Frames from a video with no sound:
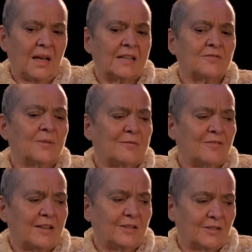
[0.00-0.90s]
as my
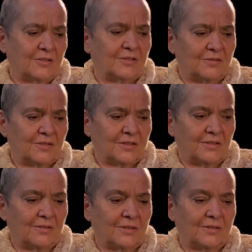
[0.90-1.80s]
father,
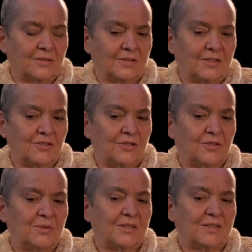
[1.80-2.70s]
has continued
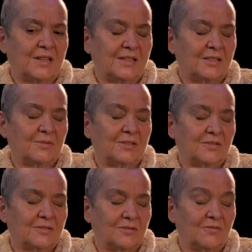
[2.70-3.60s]
through his studies, he was a
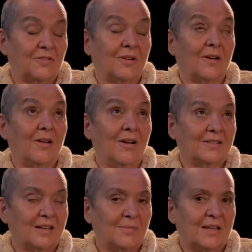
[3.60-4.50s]
student for a
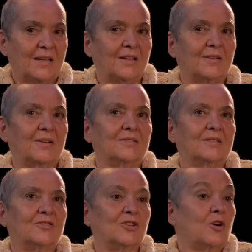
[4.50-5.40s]
long time, and then he got
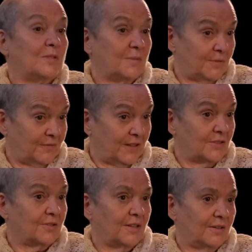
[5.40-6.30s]
a job as a
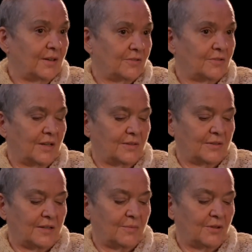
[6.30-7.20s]
professor there at
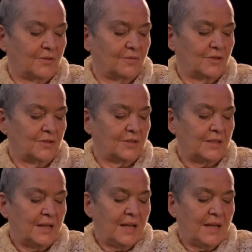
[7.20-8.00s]
Edinburgh University.